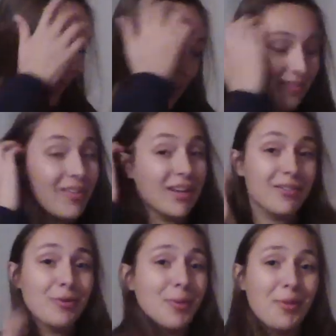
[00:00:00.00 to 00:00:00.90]
If any
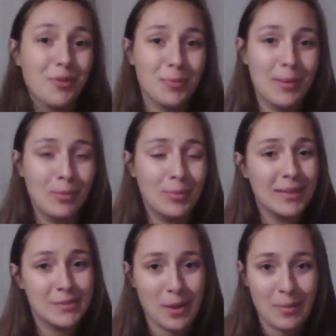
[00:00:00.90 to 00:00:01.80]
of you are those people,
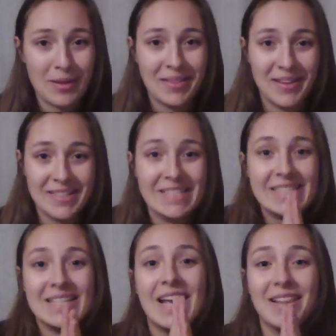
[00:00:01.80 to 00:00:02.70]
please buy my
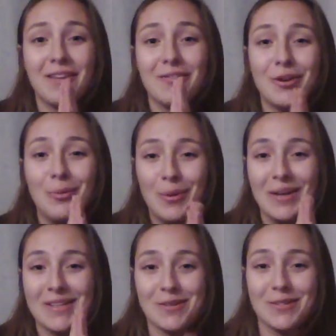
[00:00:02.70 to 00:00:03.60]
things. I love you. I'm not
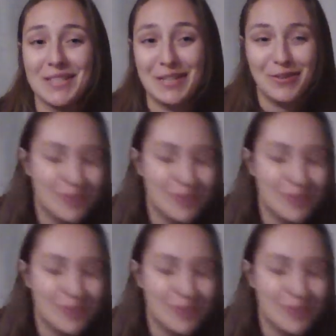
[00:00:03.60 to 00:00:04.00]
insulting you.